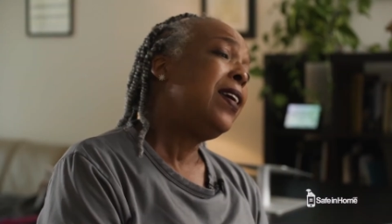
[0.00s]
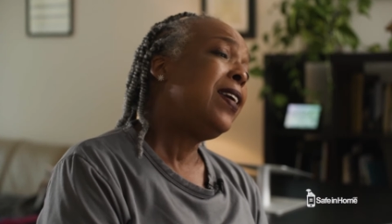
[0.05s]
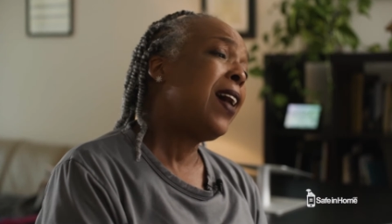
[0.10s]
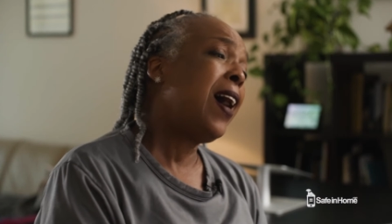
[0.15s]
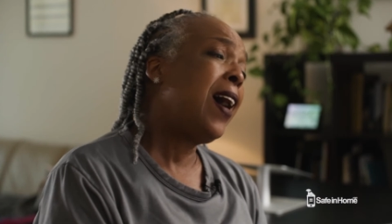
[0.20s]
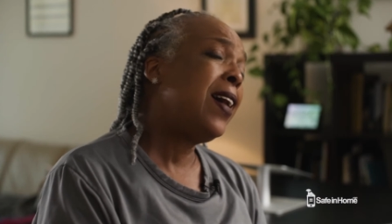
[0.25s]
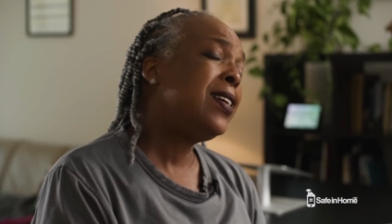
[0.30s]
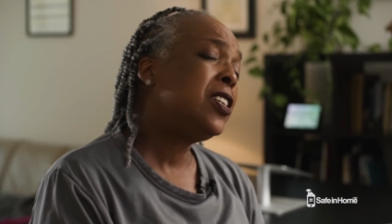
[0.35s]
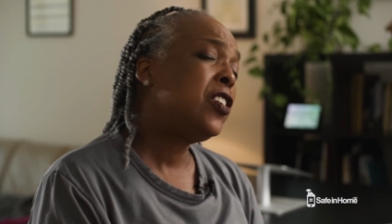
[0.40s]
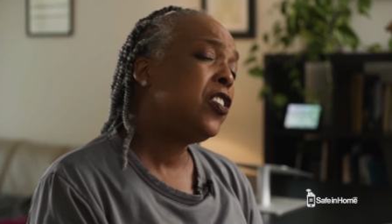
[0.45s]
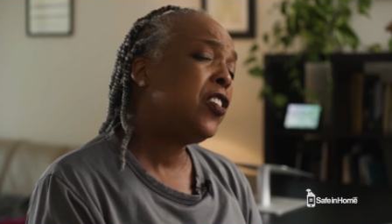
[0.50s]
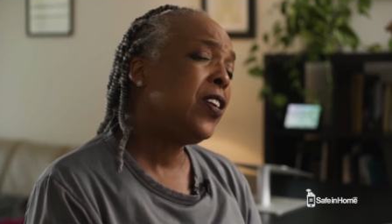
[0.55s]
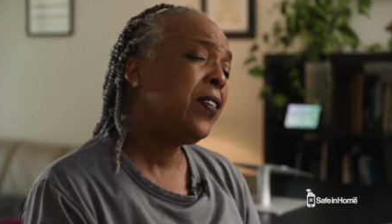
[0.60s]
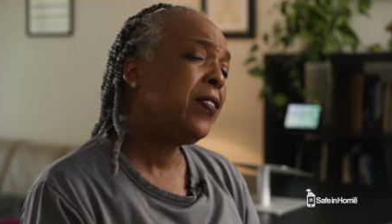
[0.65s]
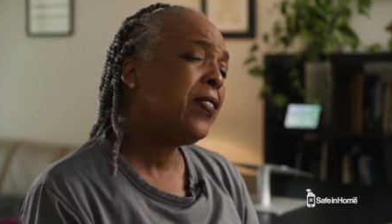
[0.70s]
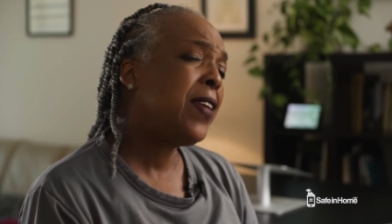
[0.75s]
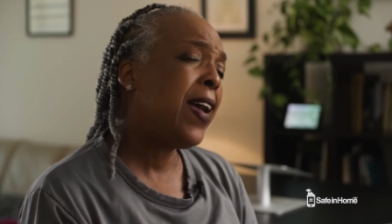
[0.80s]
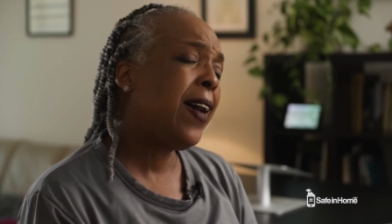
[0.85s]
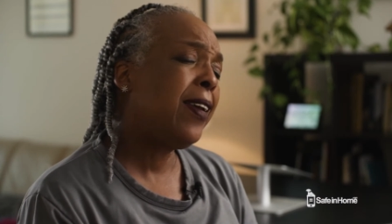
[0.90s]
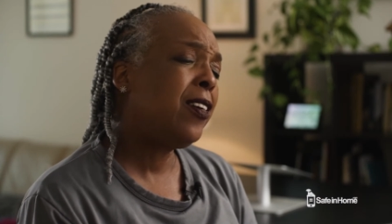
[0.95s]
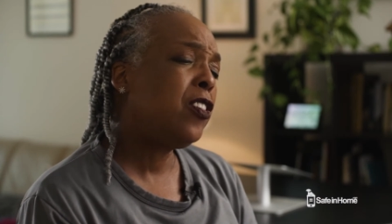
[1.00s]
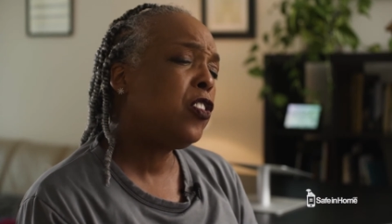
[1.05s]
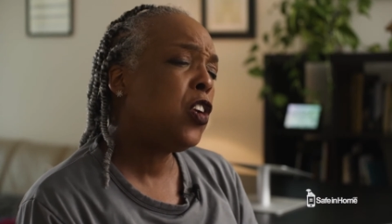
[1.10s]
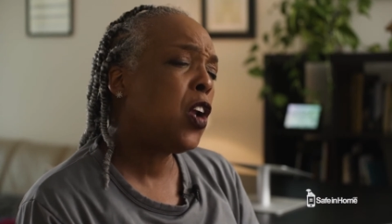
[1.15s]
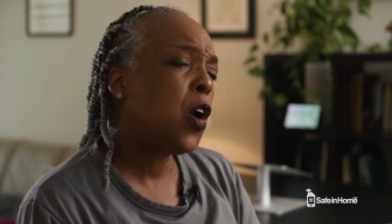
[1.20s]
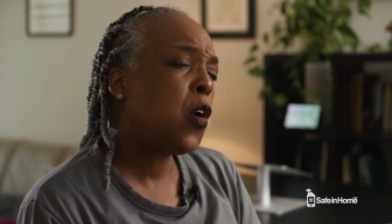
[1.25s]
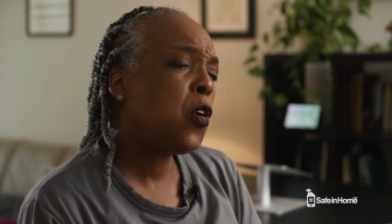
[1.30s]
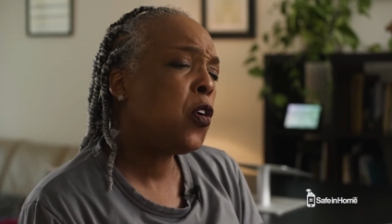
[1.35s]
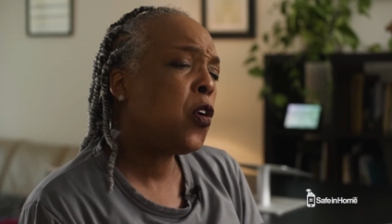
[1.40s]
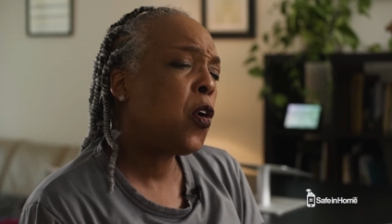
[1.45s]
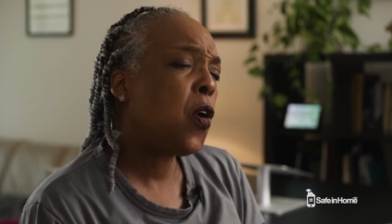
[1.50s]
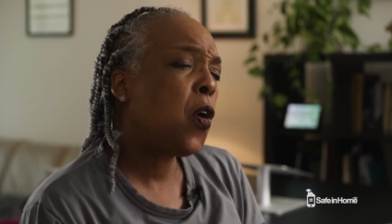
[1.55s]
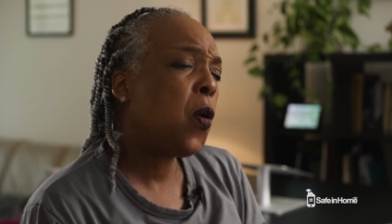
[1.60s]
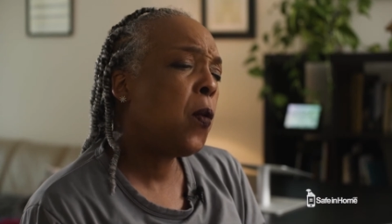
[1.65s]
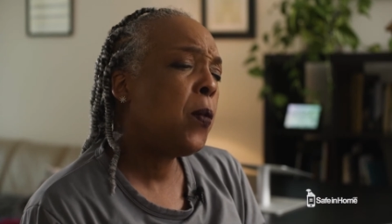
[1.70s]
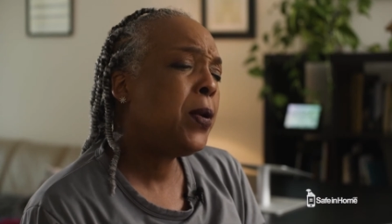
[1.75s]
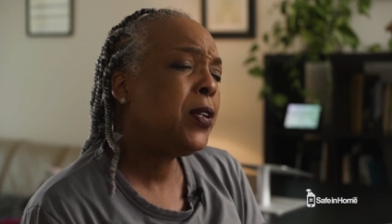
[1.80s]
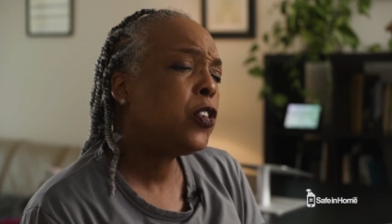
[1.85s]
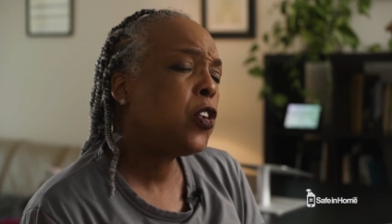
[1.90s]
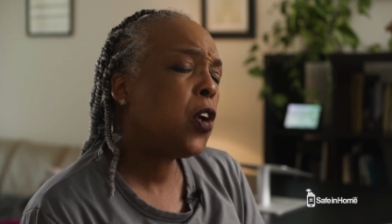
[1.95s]
Yeah, I just think that, you know, you
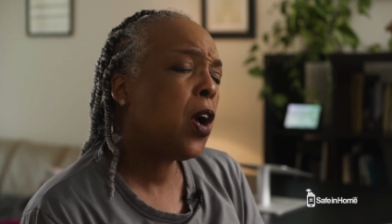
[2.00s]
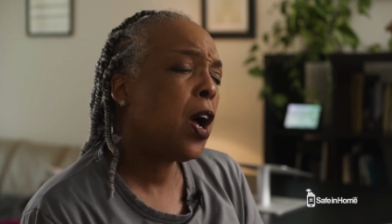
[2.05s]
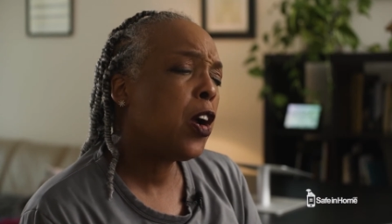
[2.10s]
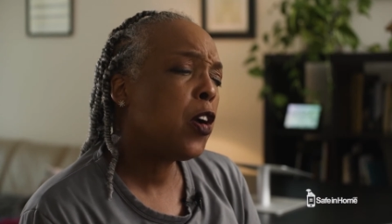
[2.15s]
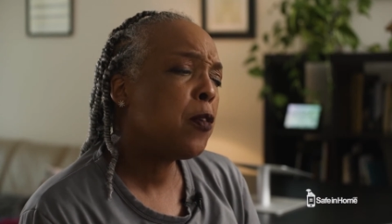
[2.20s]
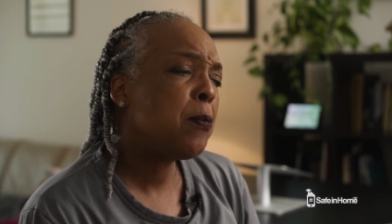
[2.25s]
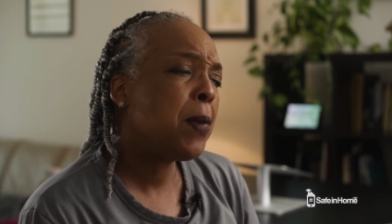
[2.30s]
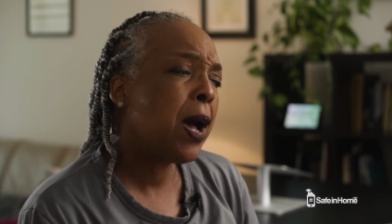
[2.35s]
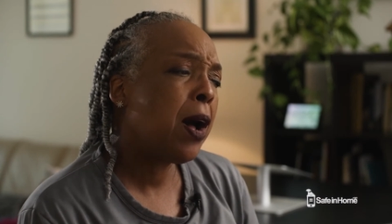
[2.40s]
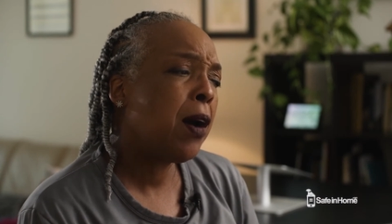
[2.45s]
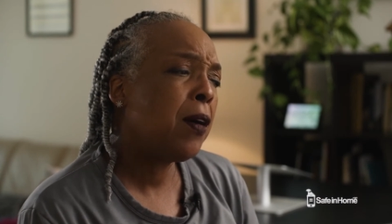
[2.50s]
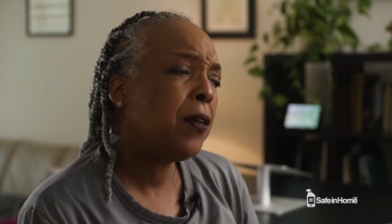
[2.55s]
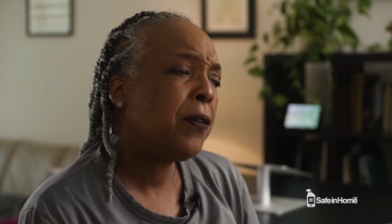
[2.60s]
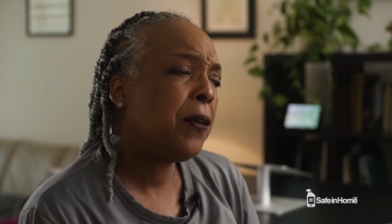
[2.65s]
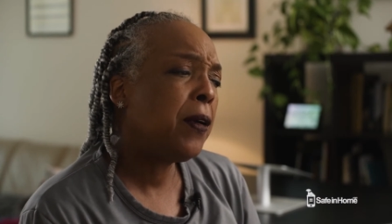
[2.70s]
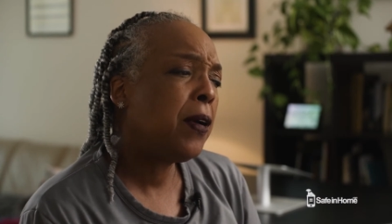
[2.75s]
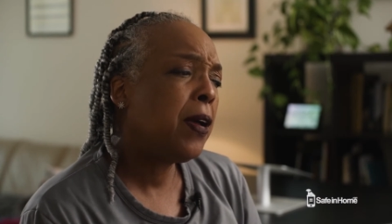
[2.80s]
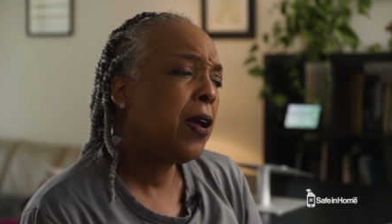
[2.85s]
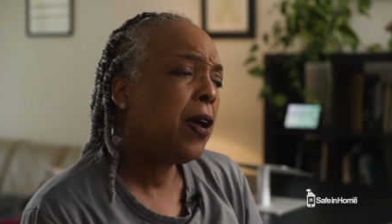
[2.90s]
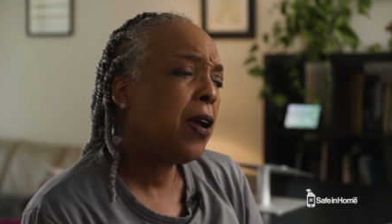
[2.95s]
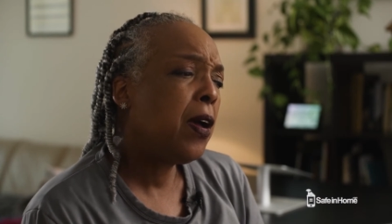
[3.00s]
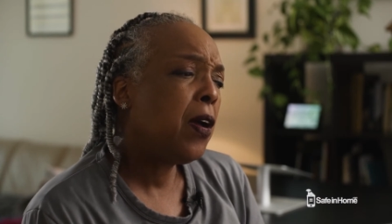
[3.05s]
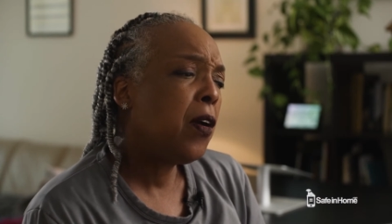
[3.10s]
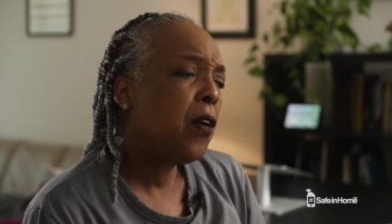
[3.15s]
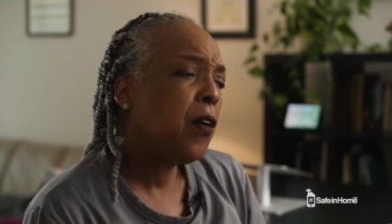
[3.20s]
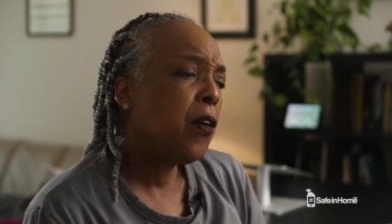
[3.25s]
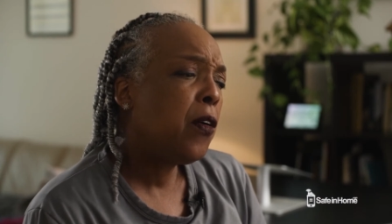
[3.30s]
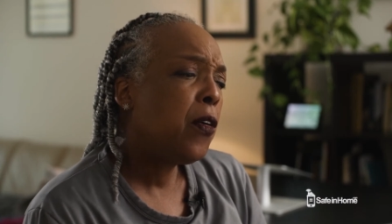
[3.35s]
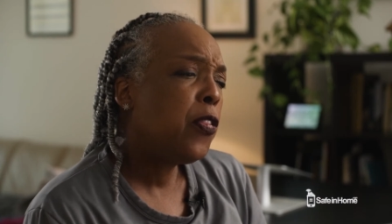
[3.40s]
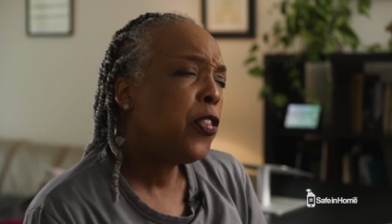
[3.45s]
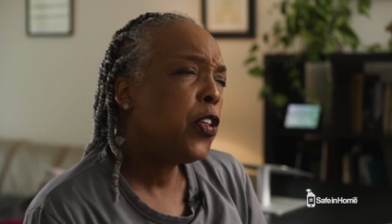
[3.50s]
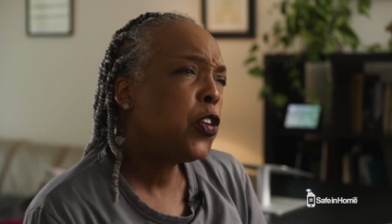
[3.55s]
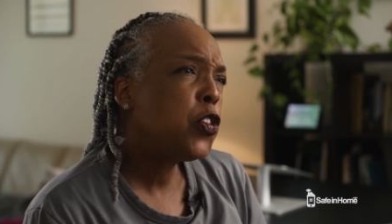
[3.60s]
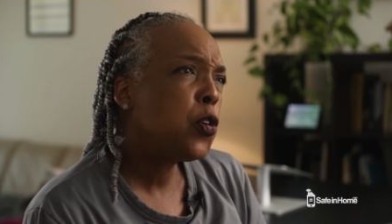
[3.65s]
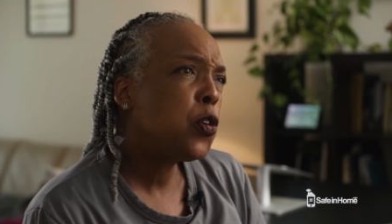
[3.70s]
always talk about the